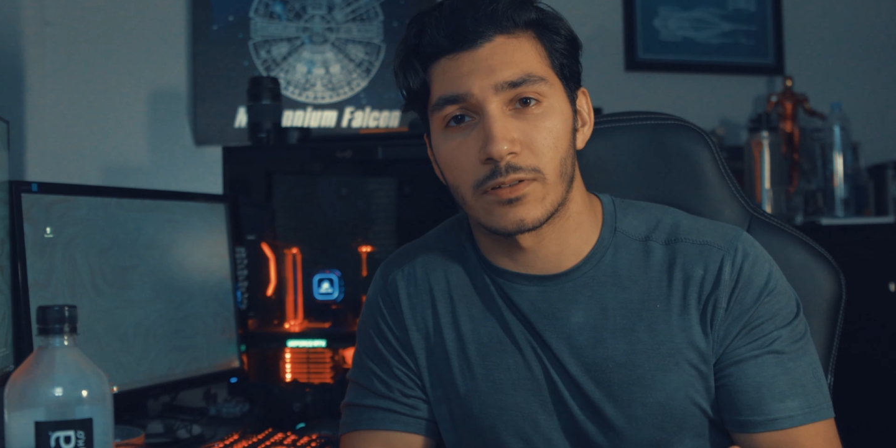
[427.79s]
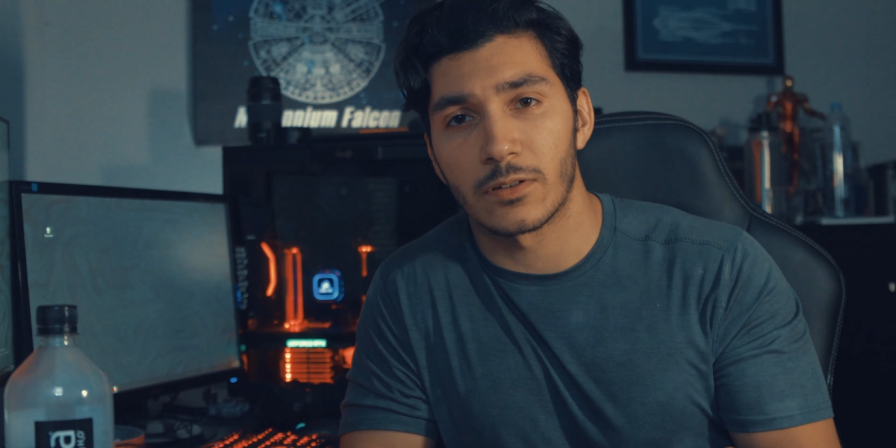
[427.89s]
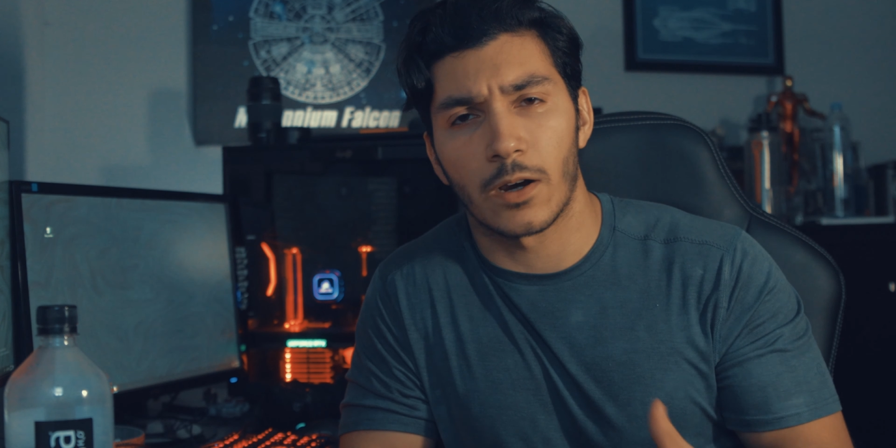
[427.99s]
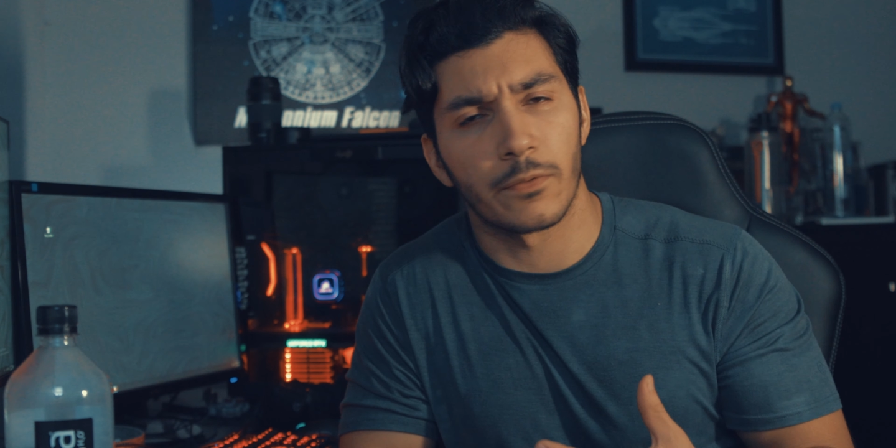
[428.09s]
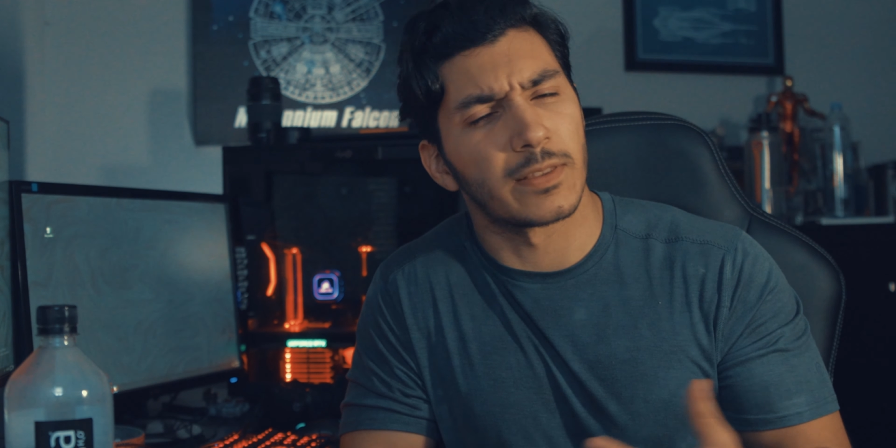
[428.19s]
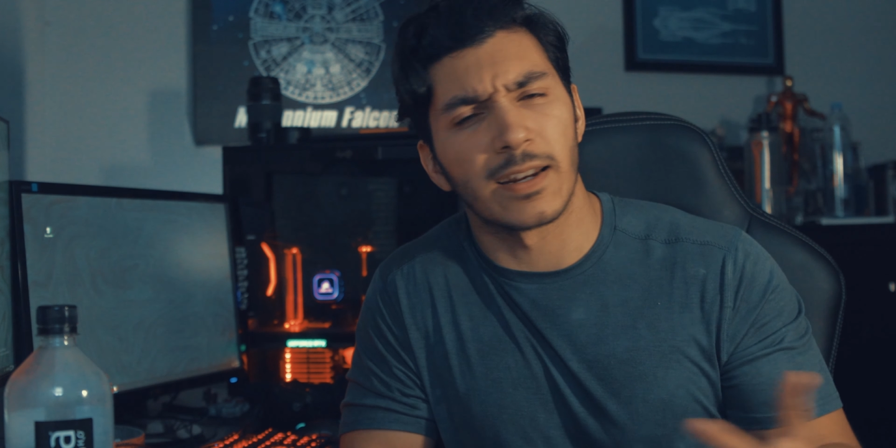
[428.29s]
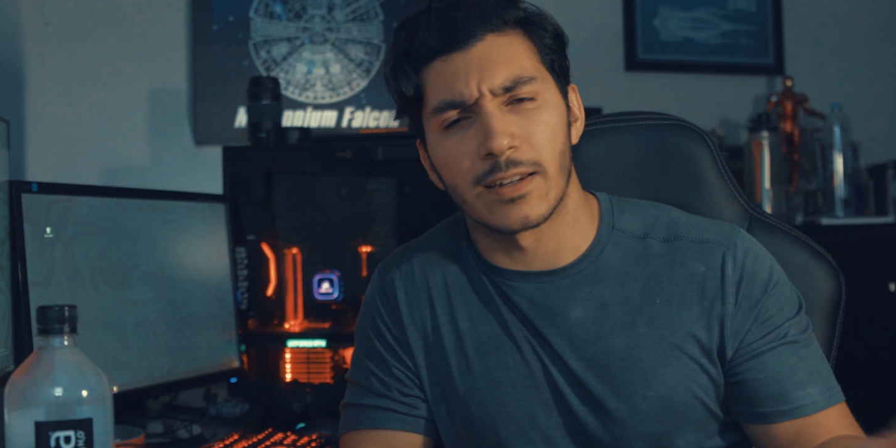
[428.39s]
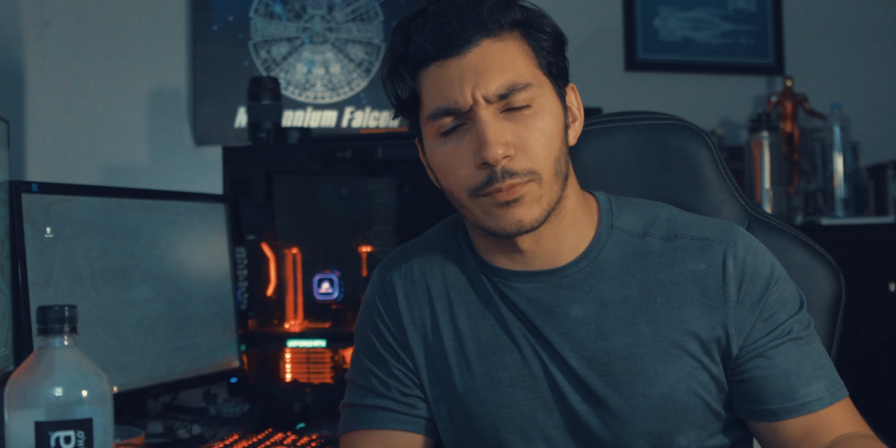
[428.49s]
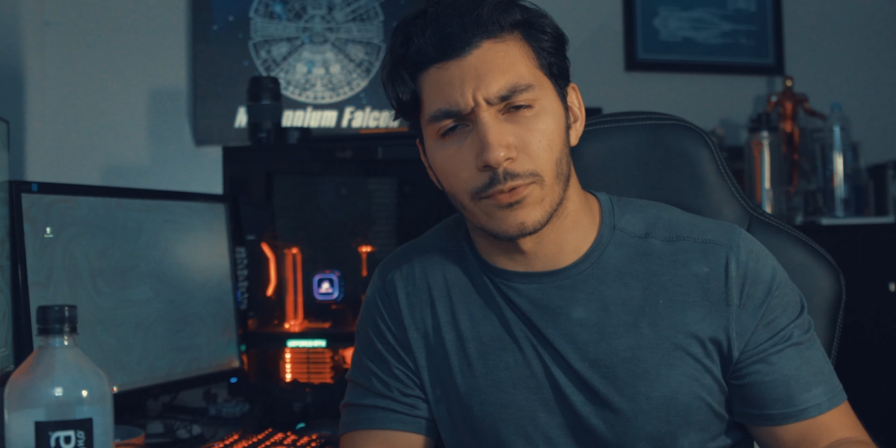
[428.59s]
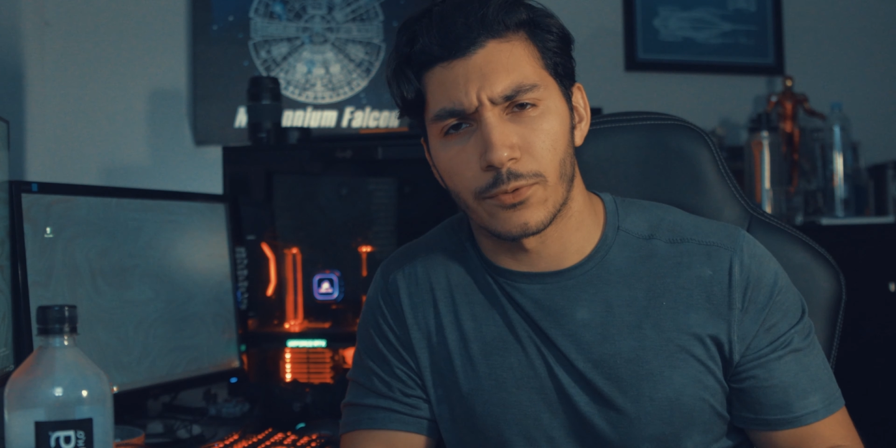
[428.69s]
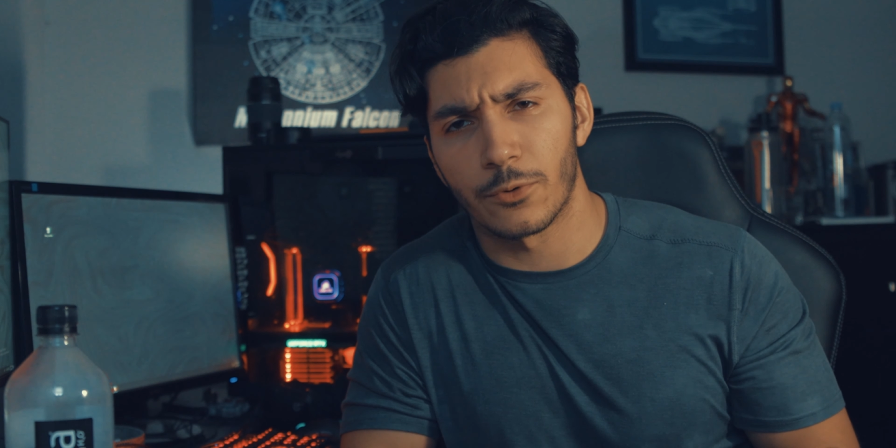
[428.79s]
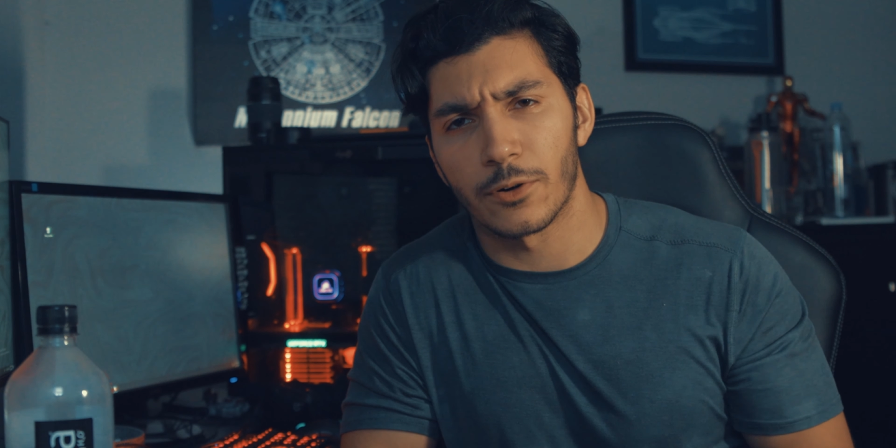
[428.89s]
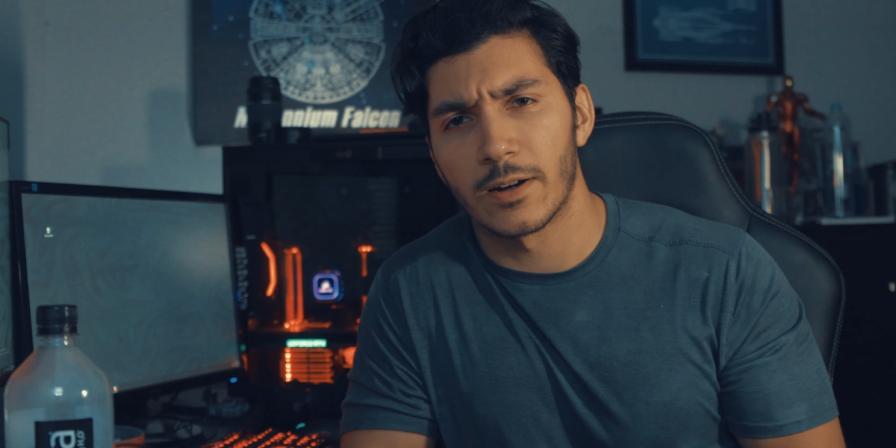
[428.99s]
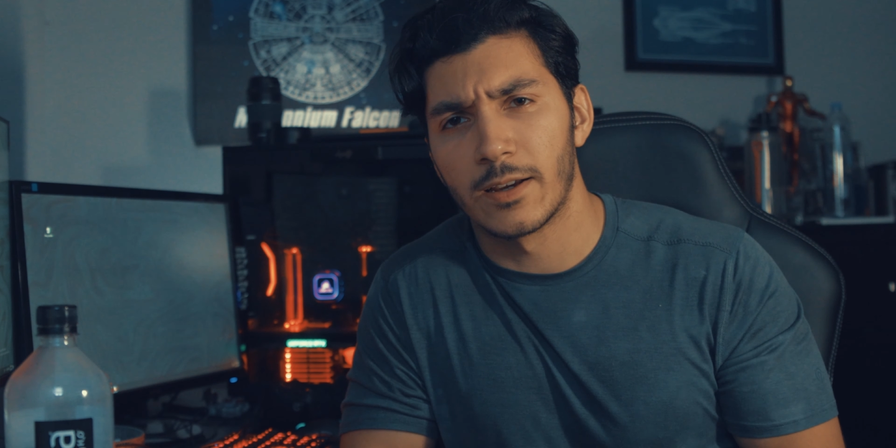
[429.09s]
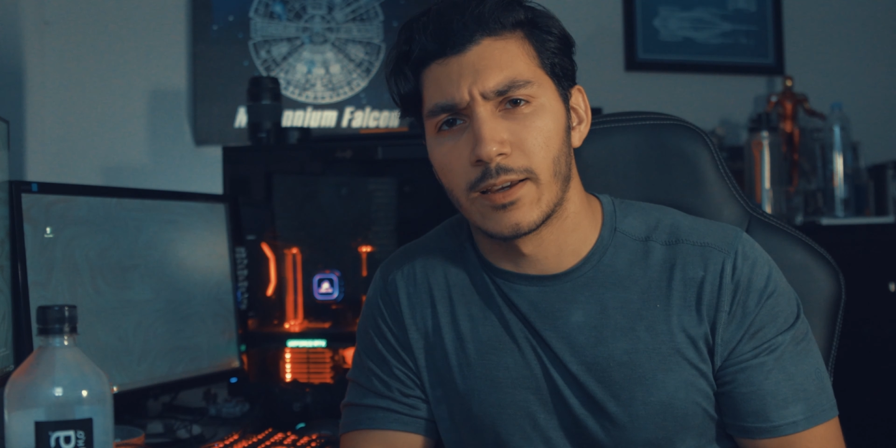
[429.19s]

to coffee than I did before.